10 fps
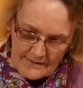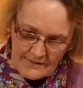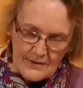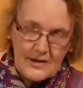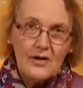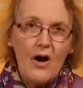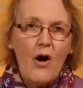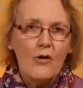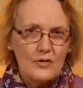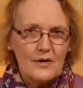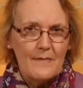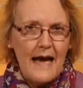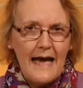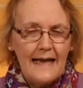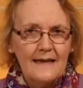was an old
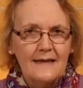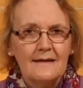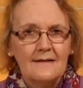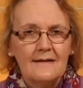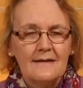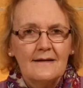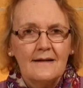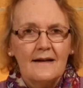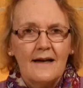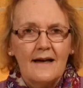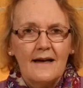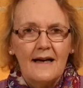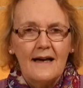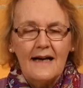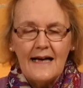man
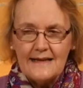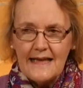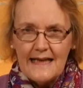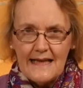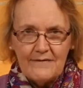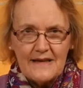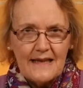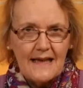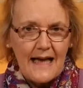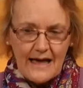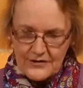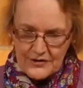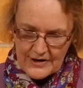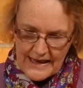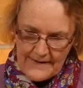and he lived in a
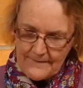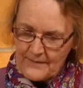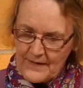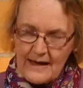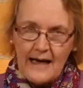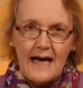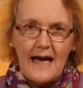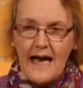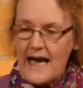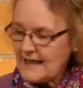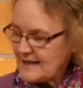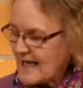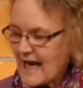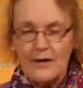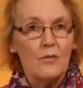country and he
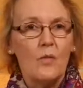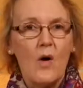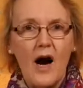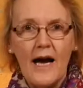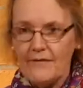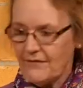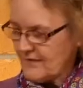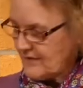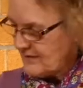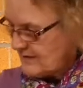had a wife